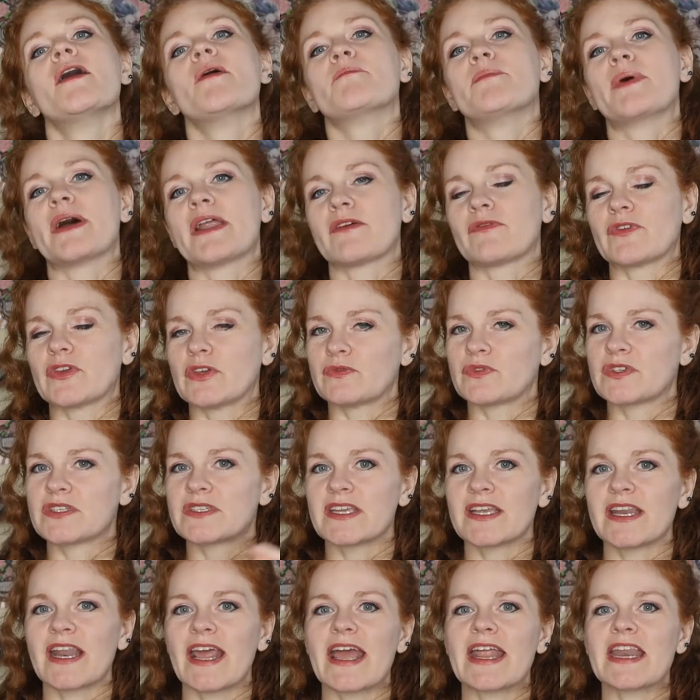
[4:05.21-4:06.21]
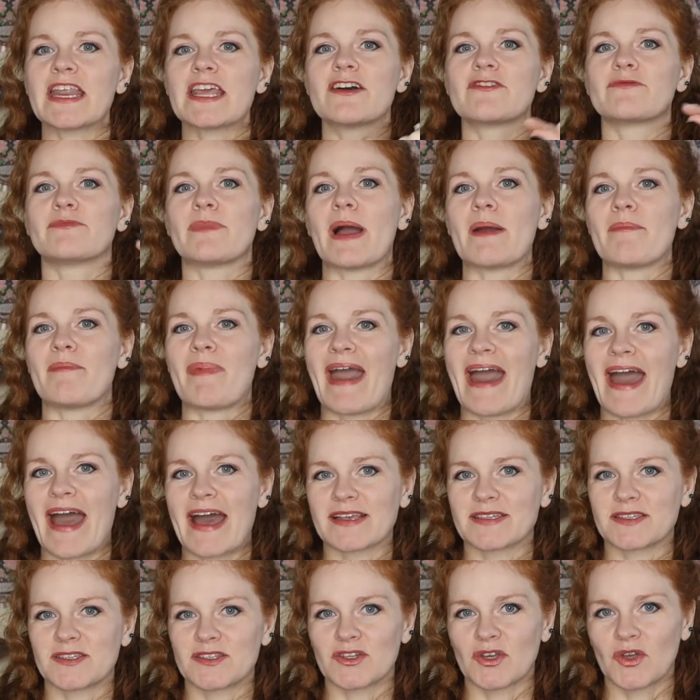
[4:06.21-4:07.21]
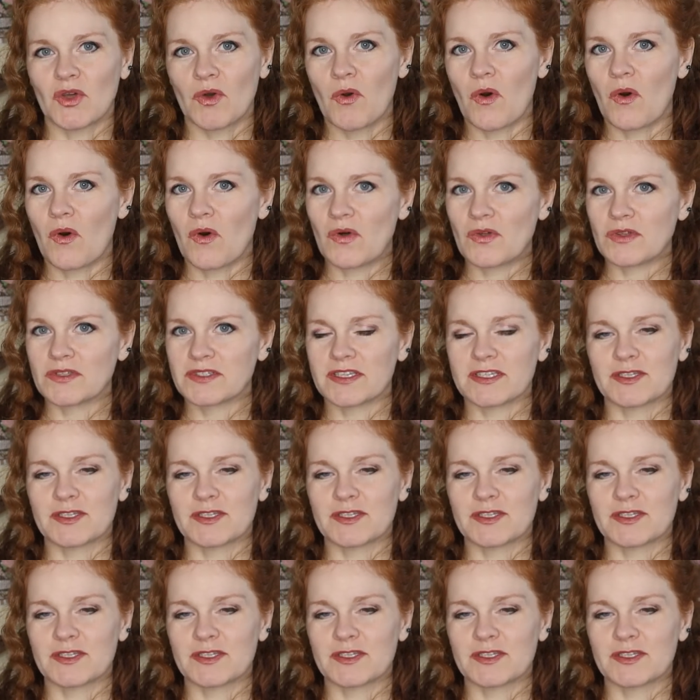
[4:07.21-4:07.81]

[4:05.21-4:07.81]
But if you've seen any of my past goals,